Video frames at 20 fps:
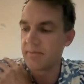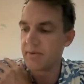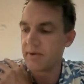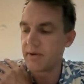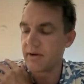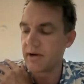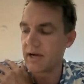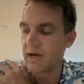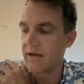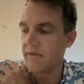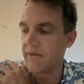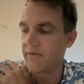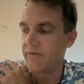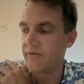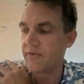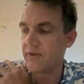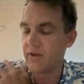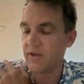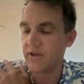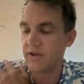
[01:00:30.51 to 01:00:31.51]
but it
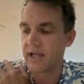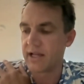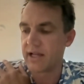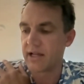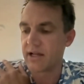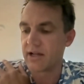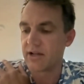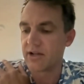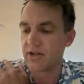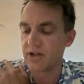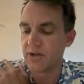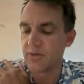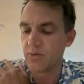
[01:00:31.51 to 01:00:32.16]
felt like a good